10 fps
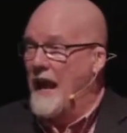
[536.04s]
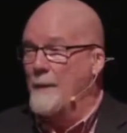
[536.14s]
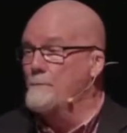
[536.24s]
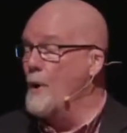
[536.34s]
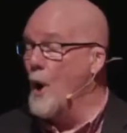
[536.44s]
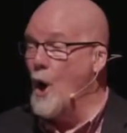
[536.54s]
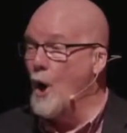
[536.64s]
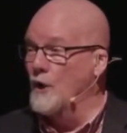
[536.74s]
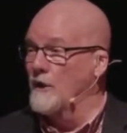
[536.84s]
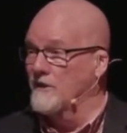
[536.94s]
and
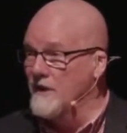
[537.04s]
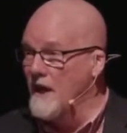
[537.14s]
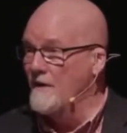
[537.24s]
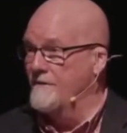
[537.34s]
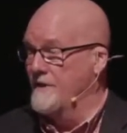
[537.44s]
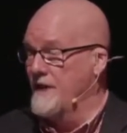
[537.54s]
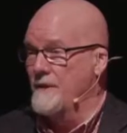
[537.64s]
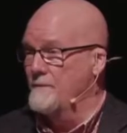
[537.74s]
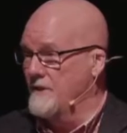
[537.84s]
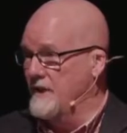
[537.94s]
Paul loved
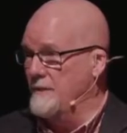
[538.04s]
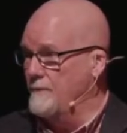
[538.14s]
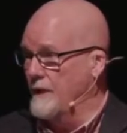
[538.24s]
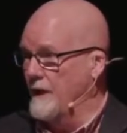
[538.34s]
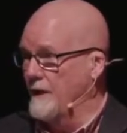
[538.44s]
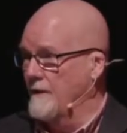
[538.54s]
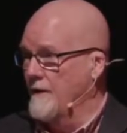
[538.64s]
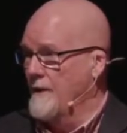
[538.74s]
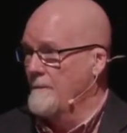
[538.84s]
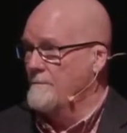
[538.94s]
them deeply.
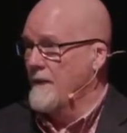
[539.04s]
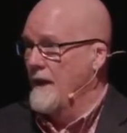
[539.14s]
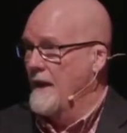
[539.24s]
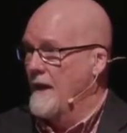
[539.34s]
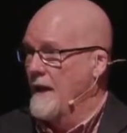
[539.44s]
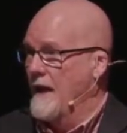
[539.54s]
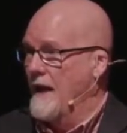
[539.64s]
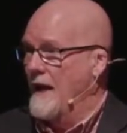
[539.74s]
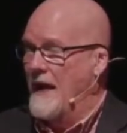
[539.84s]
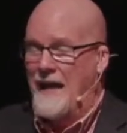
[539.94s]

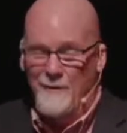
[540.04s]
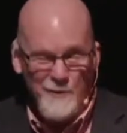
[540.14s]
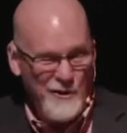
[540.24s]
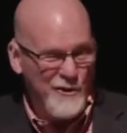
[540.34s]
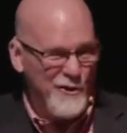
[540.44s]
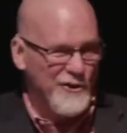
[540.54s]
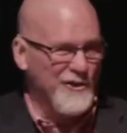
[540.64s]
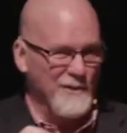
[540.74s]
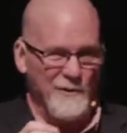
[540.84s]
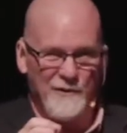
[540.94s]
And it was a church
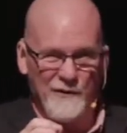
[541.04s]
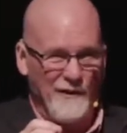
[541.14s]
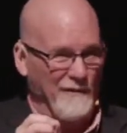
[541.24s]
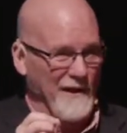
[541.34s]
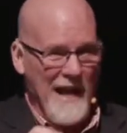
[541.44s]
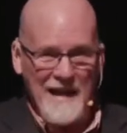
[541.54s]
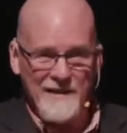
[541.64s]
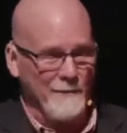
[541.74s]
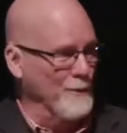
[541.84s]
that was full of lots of